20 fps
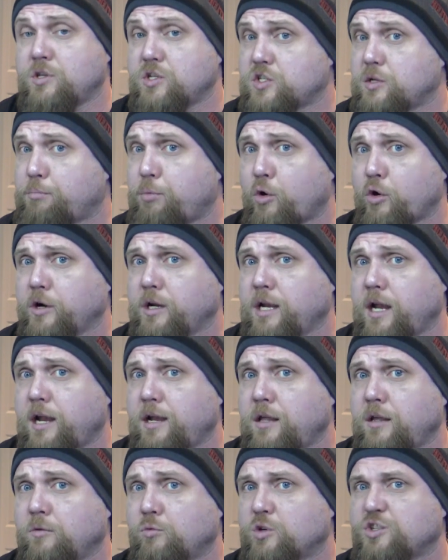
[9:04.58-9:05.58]
you supported
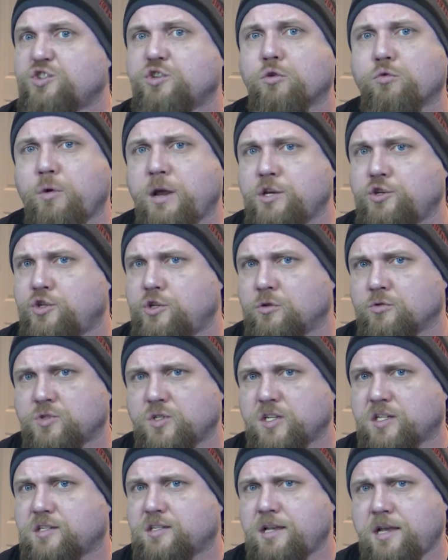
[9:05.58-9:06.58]
any? What's your ratio,
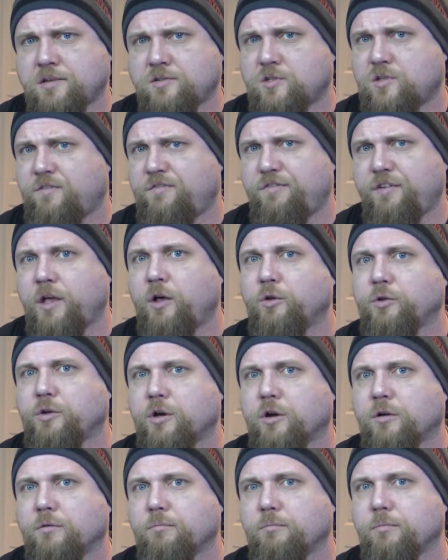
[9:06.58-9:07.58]
success to
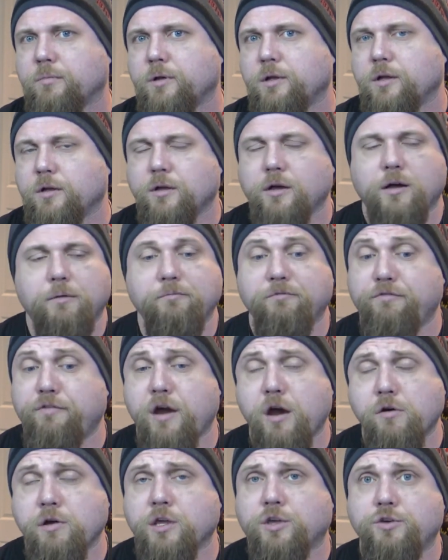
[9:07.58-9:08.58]
failure?
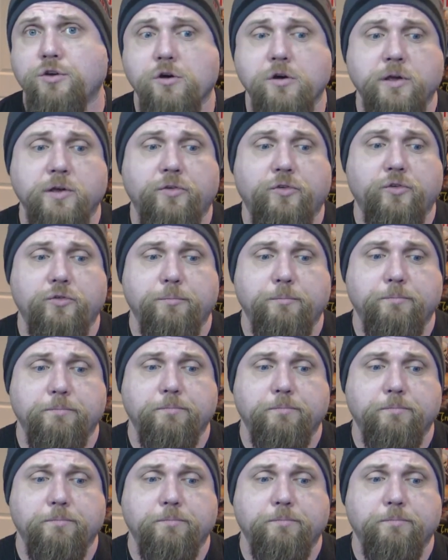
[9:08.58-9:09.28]
Very curious.